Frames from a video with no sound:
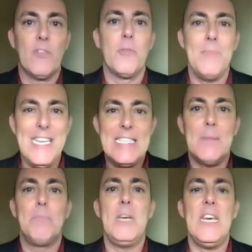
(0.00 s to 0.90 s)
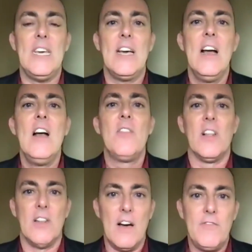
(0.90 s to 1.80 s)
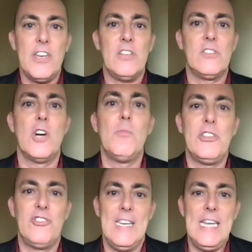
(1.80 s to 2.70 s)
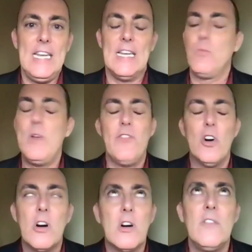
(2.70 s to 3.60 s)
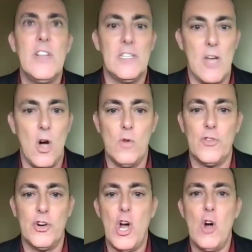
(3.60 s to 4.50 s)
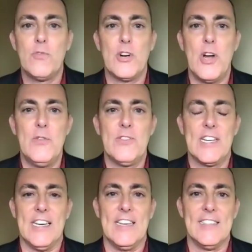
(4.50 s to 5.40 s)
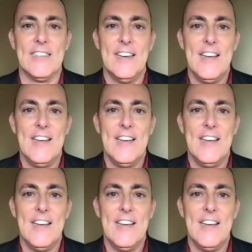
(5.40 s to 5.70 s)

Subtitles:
me to be the love that is so much needed? We've heard this over and over and over again.